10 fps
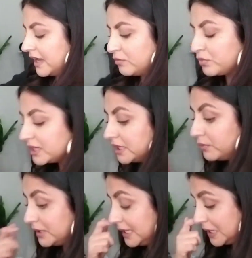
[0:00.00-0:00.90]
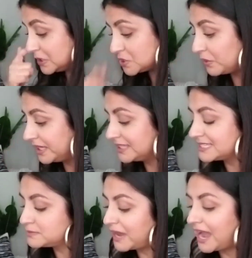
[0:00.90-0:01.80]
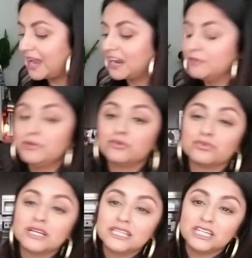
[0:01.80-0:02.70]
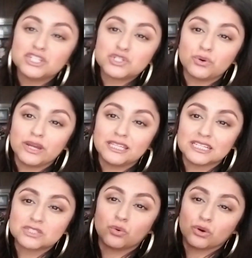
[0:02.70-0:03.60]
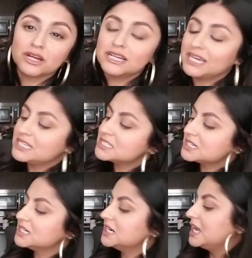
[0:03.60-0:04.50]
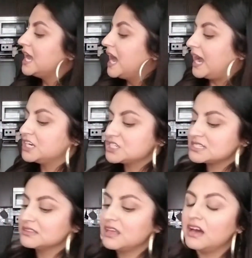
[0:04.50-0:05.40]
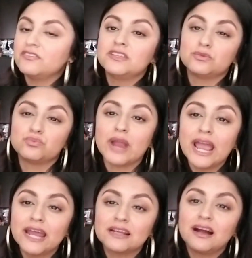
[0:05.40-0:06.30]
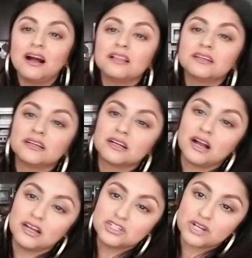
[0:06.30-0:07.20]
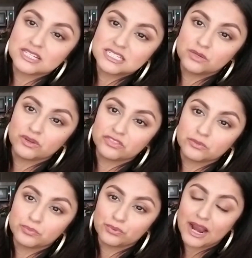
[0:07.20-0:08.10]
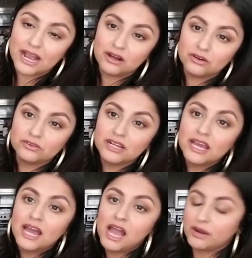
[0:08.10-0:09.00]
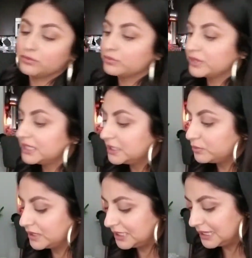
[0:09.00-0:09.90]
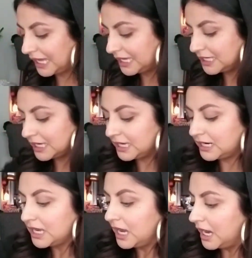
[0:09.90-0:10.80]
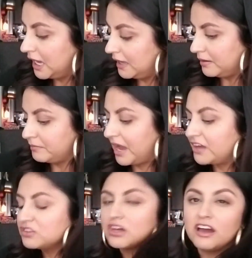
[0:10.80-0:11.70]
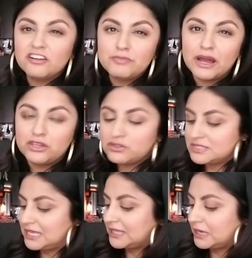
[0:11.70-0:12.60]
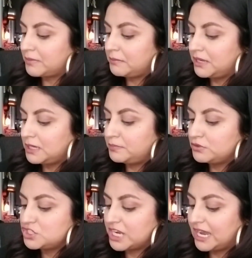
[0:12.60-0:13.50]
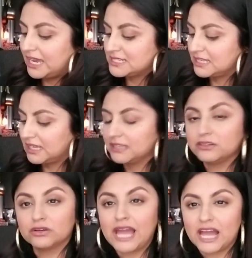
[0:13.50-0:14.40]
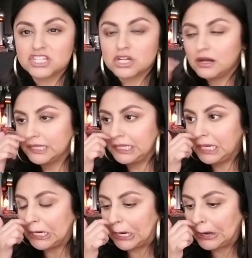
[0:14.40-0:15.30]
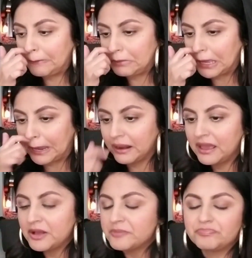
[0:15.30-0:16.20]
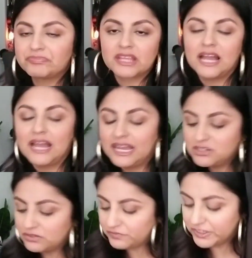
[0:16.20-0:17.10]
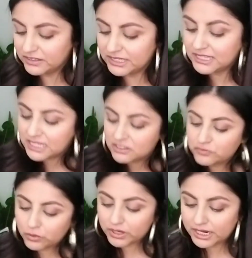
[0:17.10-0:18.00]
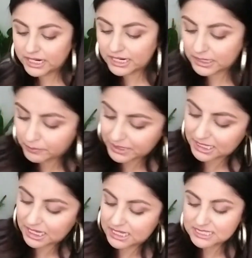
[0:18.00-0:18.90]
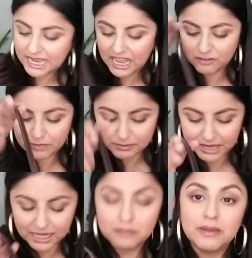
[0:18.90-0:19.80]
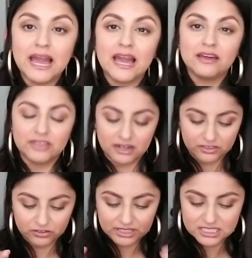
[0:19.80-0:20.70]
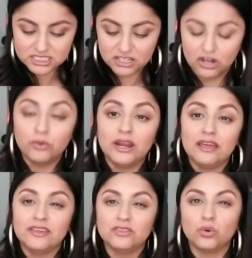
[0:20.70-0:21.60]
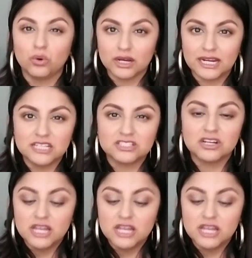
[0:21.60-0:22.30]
really, really enjoying this bag. I've been really enjoying this organizer. I just love the red color contrasting with the brown. I really, really like it. Um, I thought about using like my mini pochette as a, like a little catch-all in here, but I don't feel the need for it because I have my makeup bag that other things can go in, and then the organizer